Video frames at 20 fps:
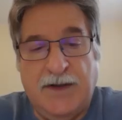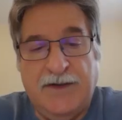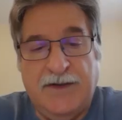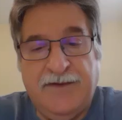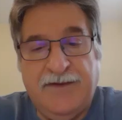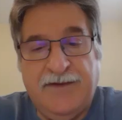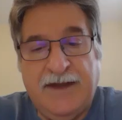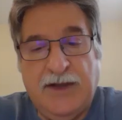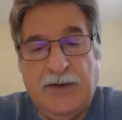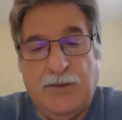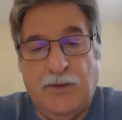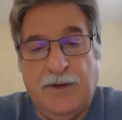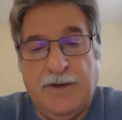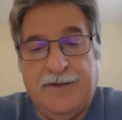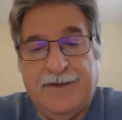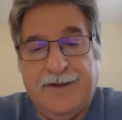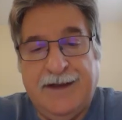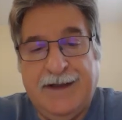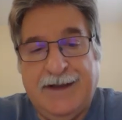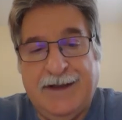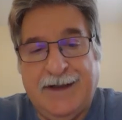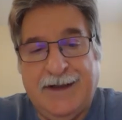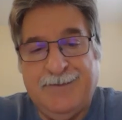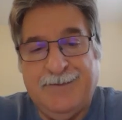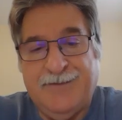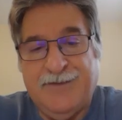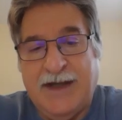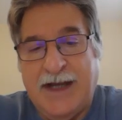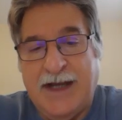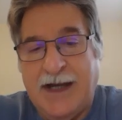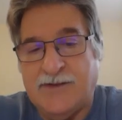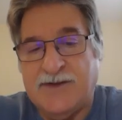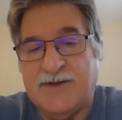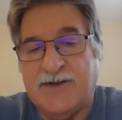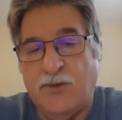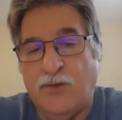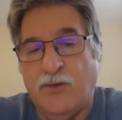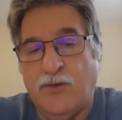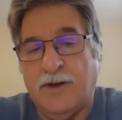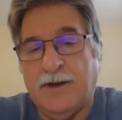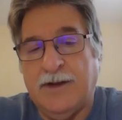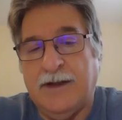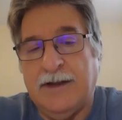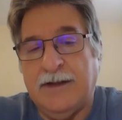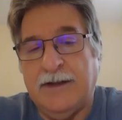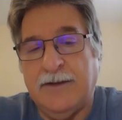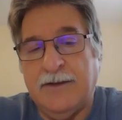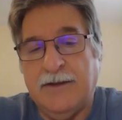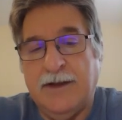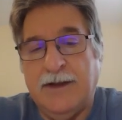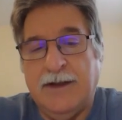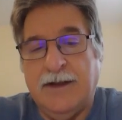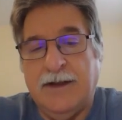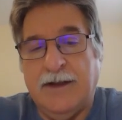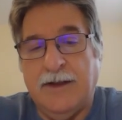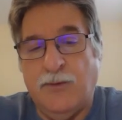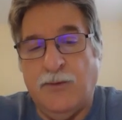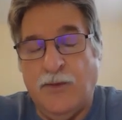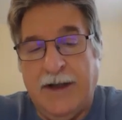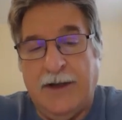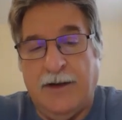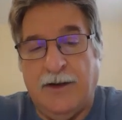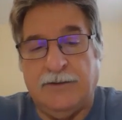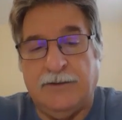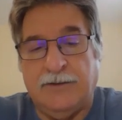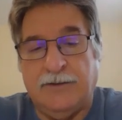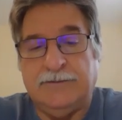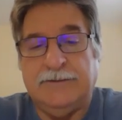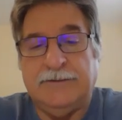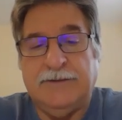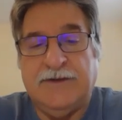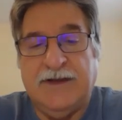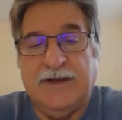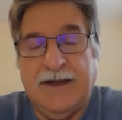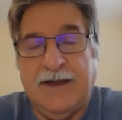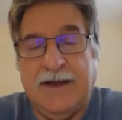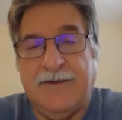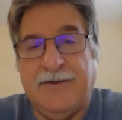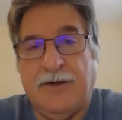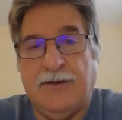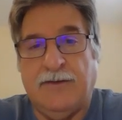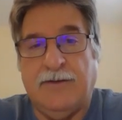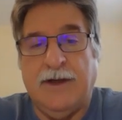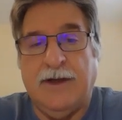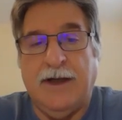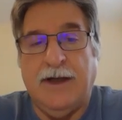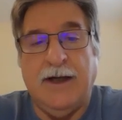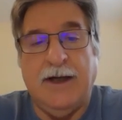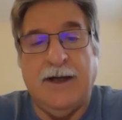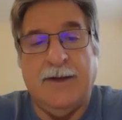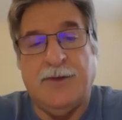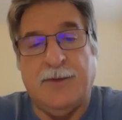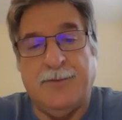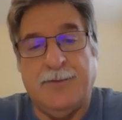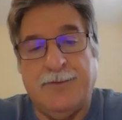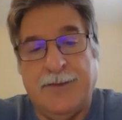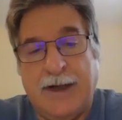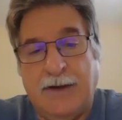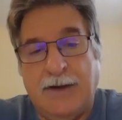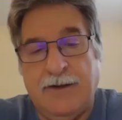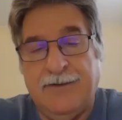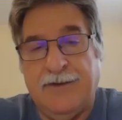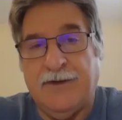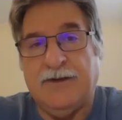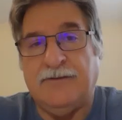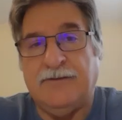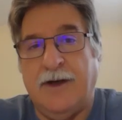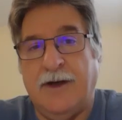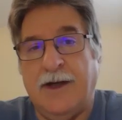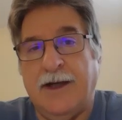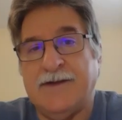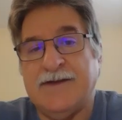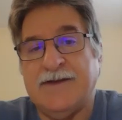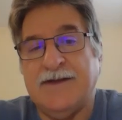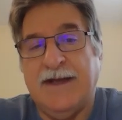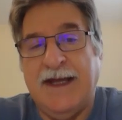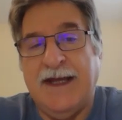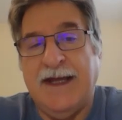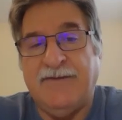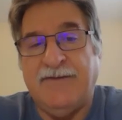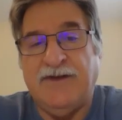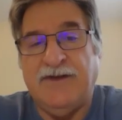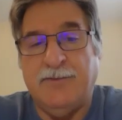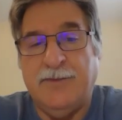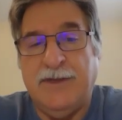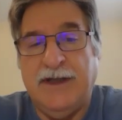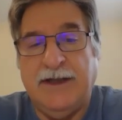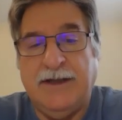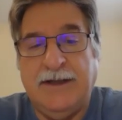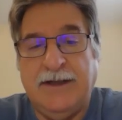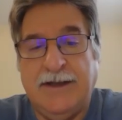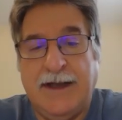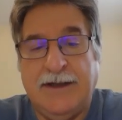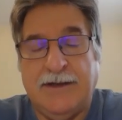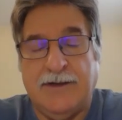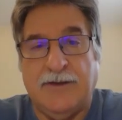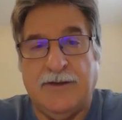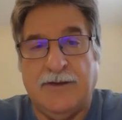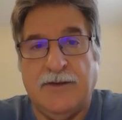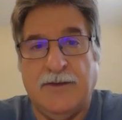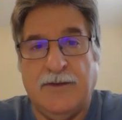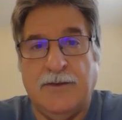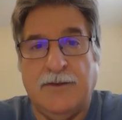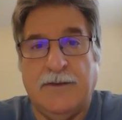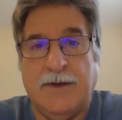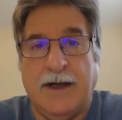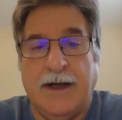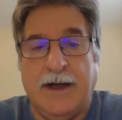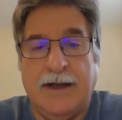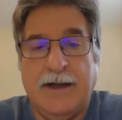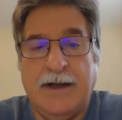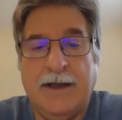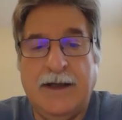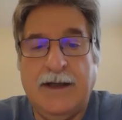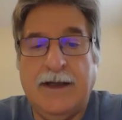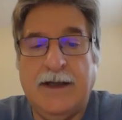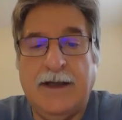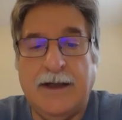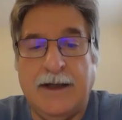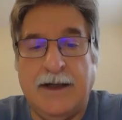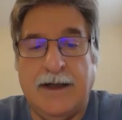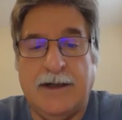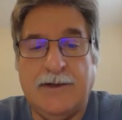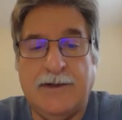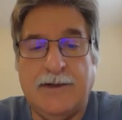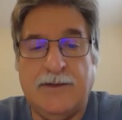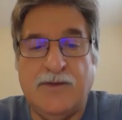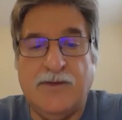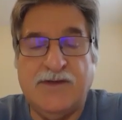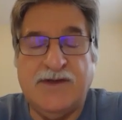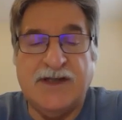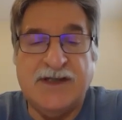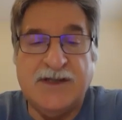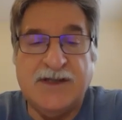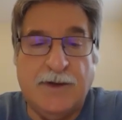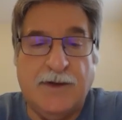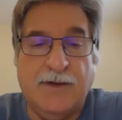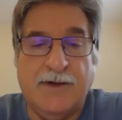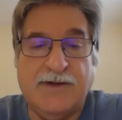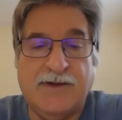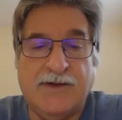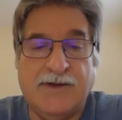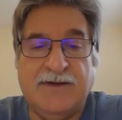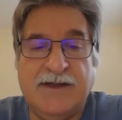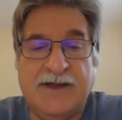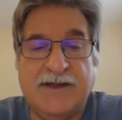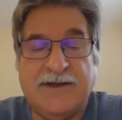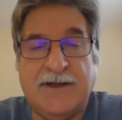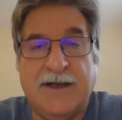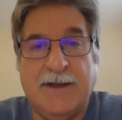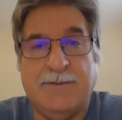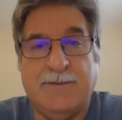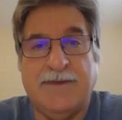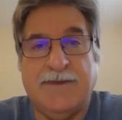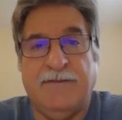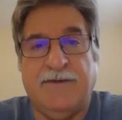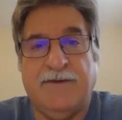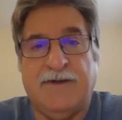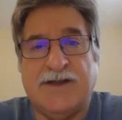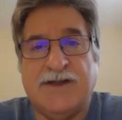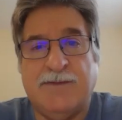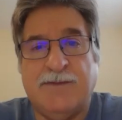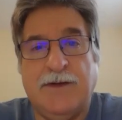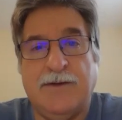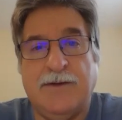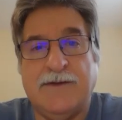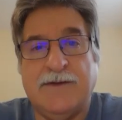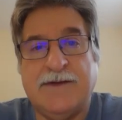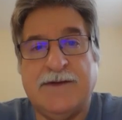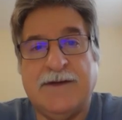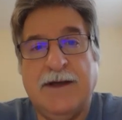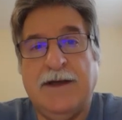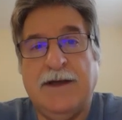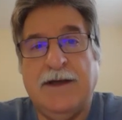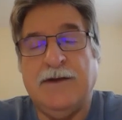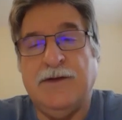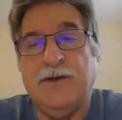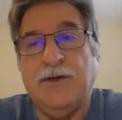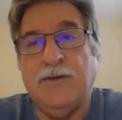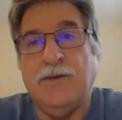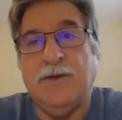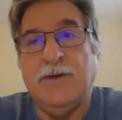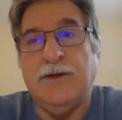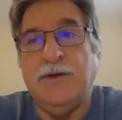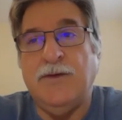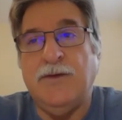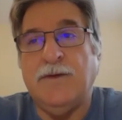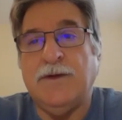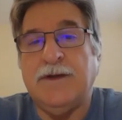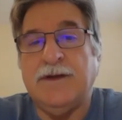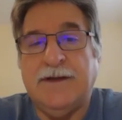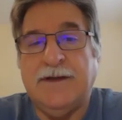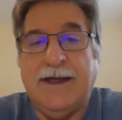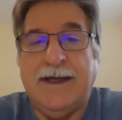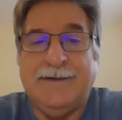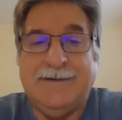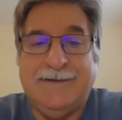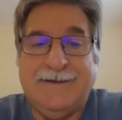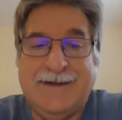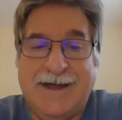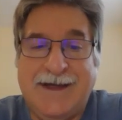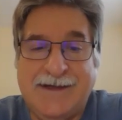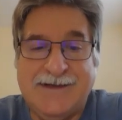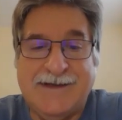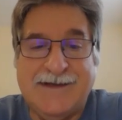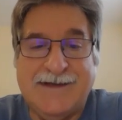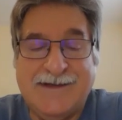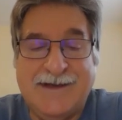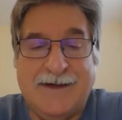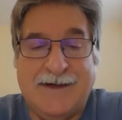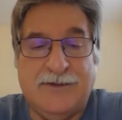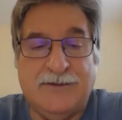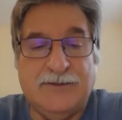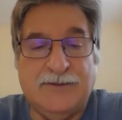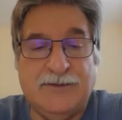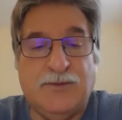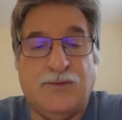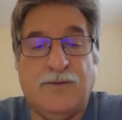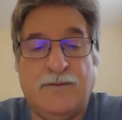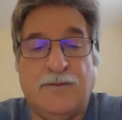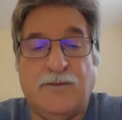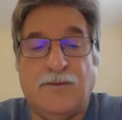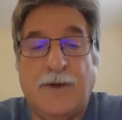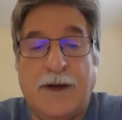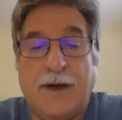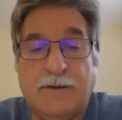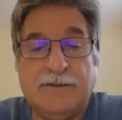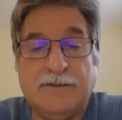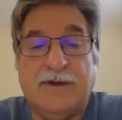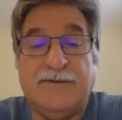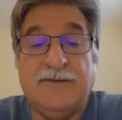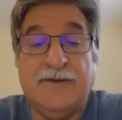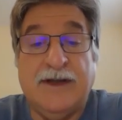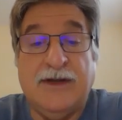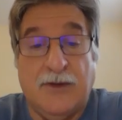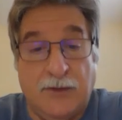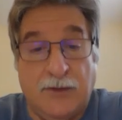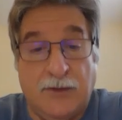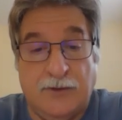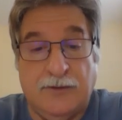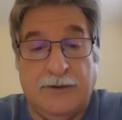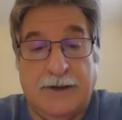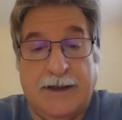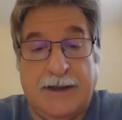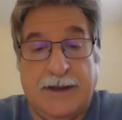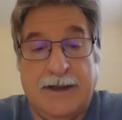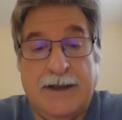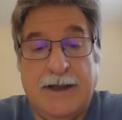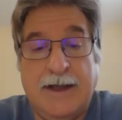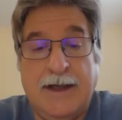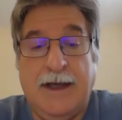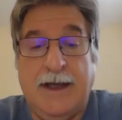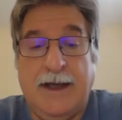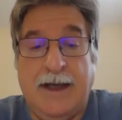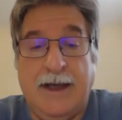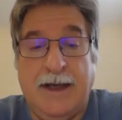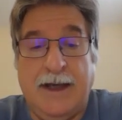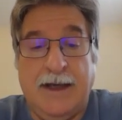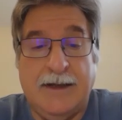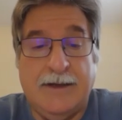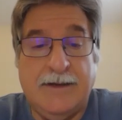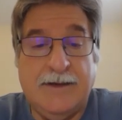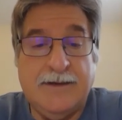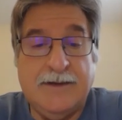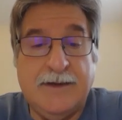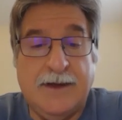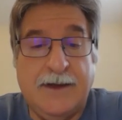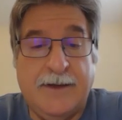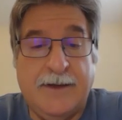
I think with a counsel working well together, preparing their clients, and having a mediator who's experienced in these type of disputes, you can get cases settled relatively early, and